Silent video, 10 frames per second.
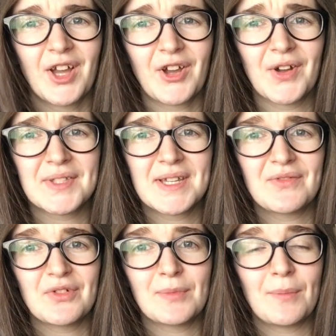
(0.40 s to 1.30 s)
I can't
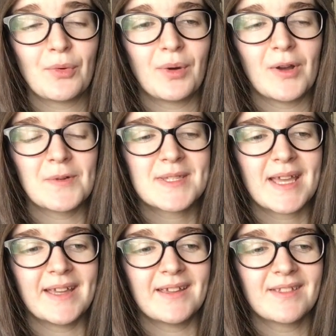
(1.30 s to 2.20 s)
even remember what I was
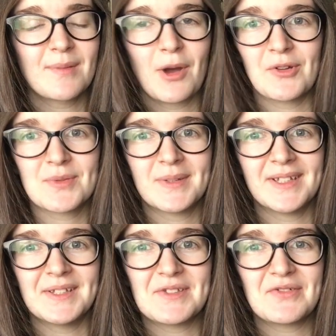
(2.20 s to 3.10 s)
saying, the
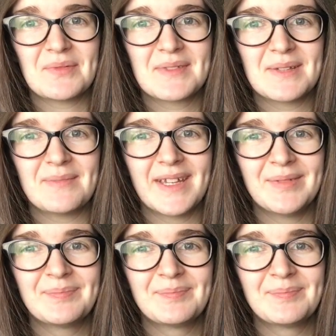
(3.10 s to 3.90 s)
postman interrupted me.